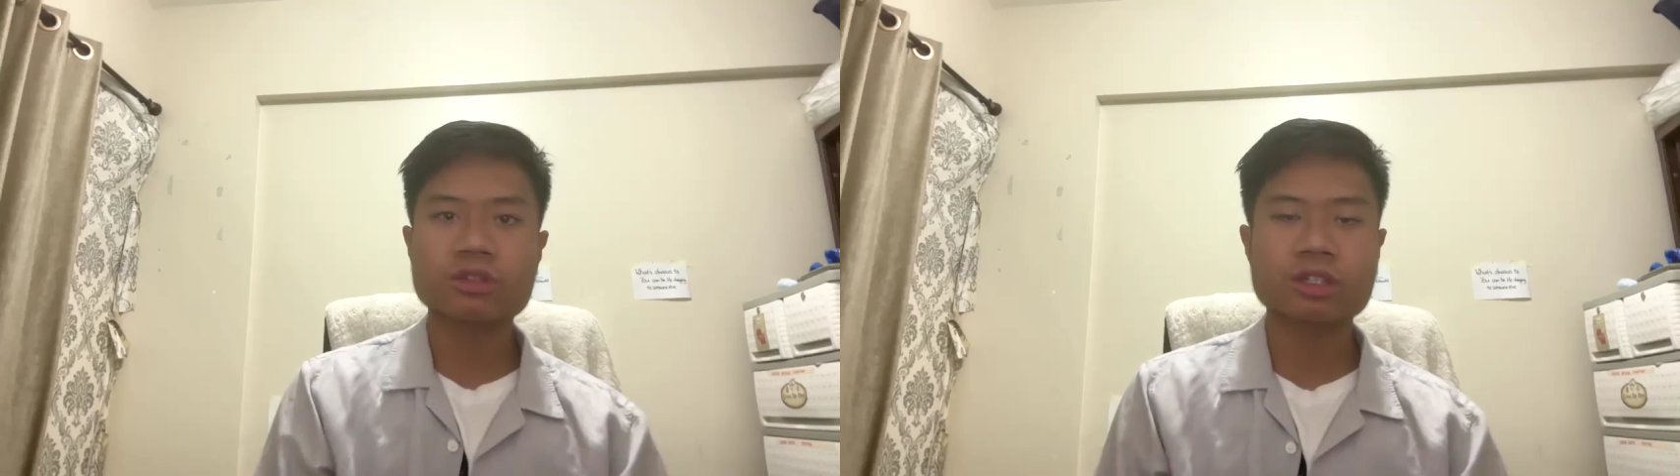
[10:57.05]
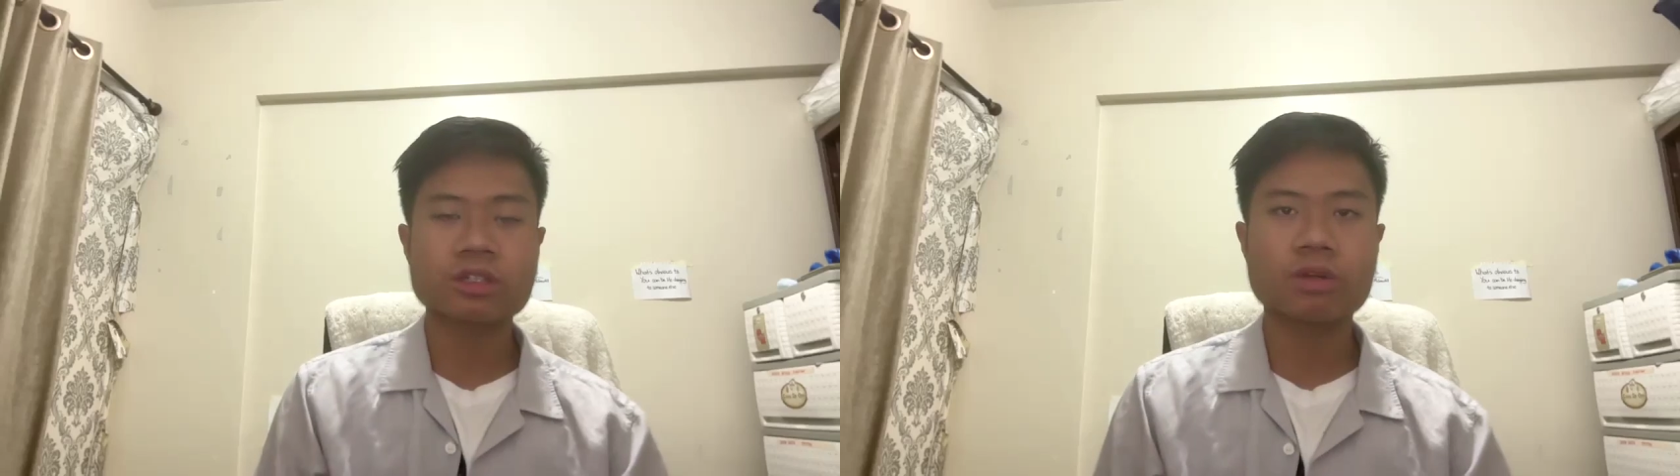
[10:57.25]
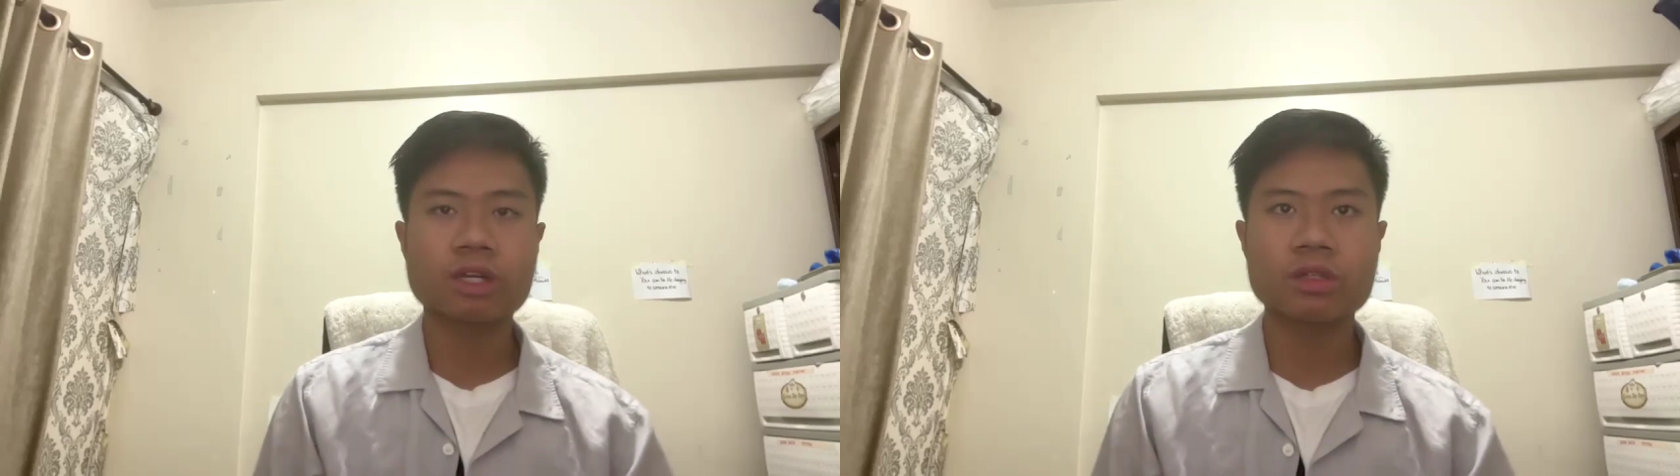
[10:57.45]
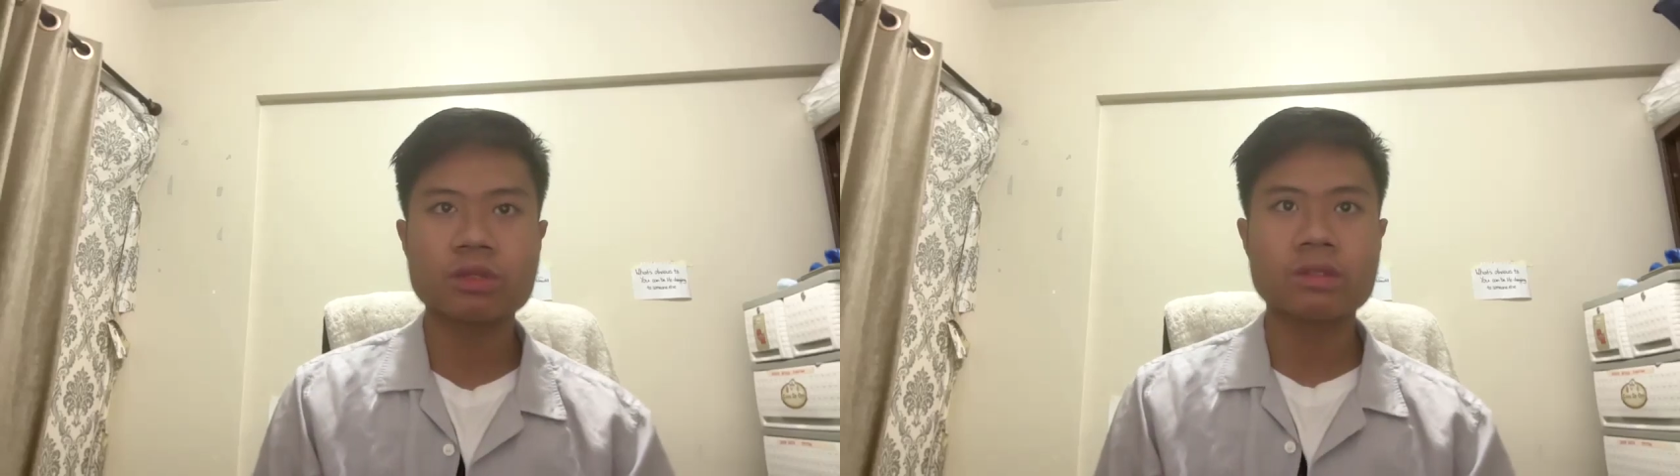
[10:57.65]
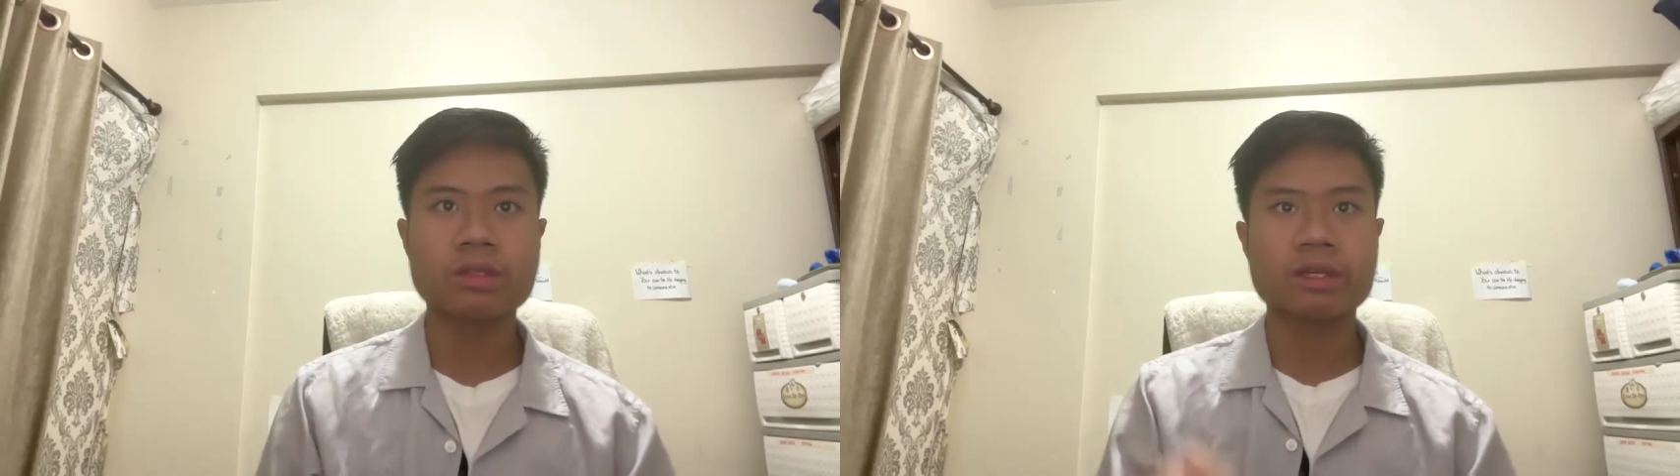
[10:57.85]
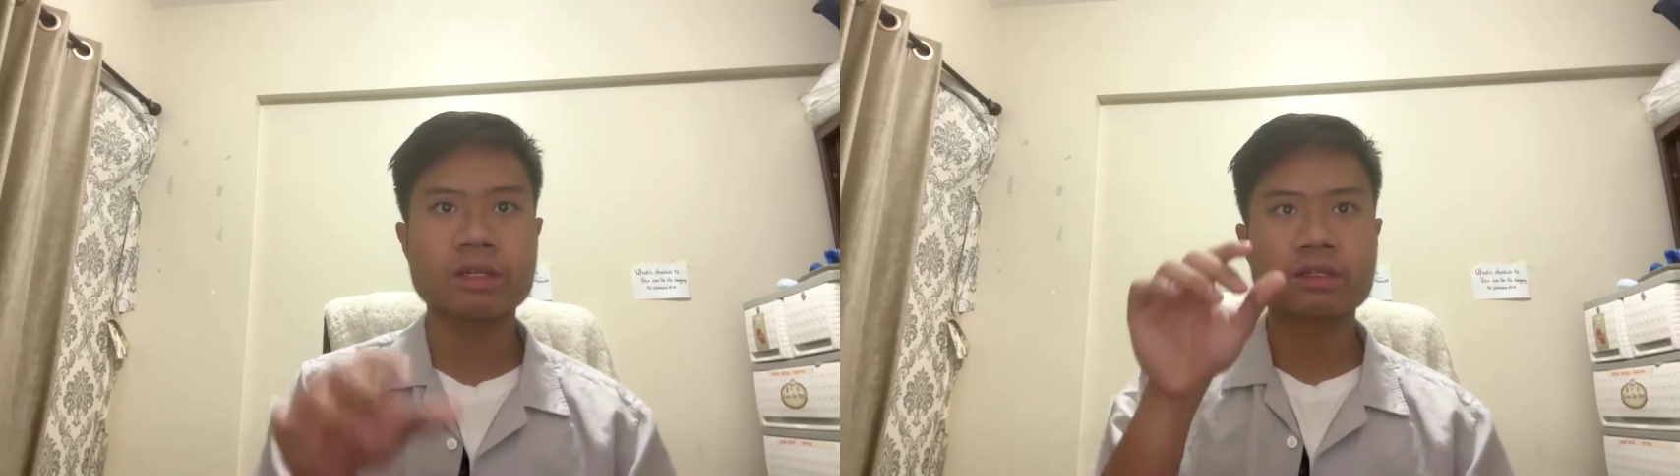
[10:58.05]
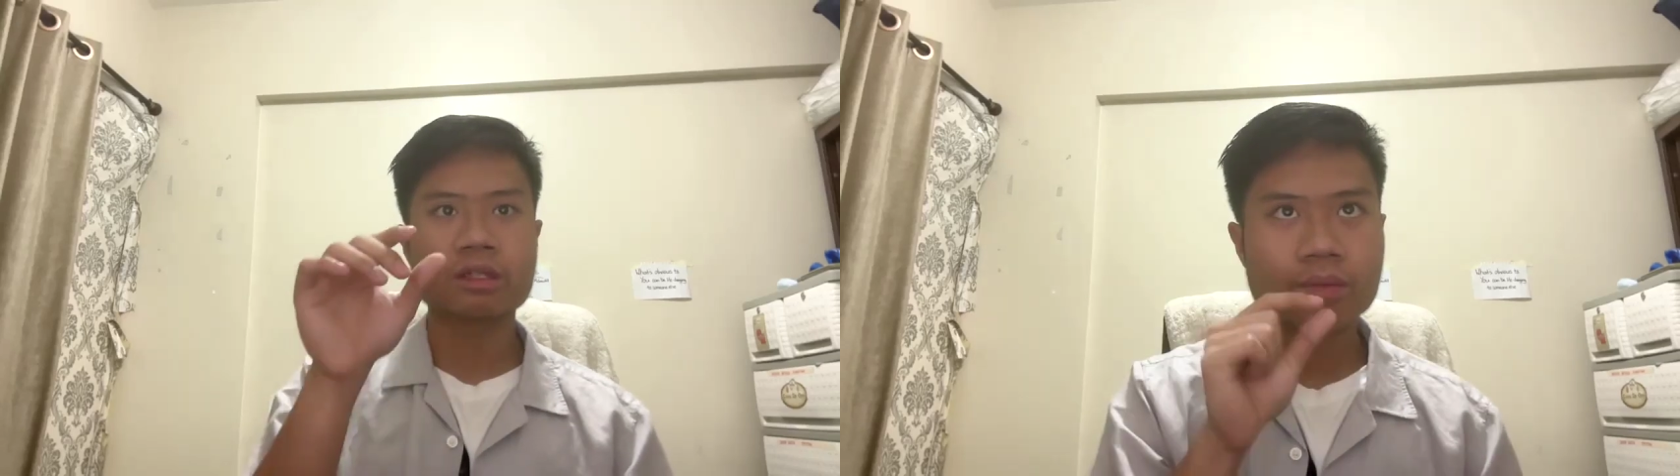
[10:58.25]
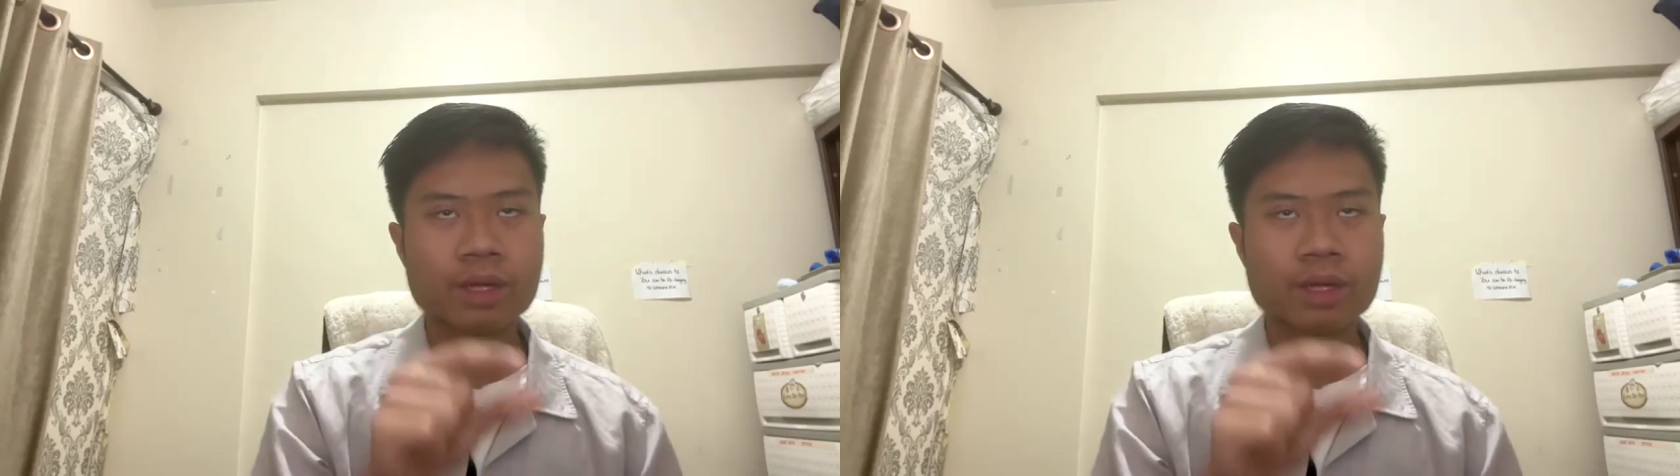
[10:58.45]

units you want to use is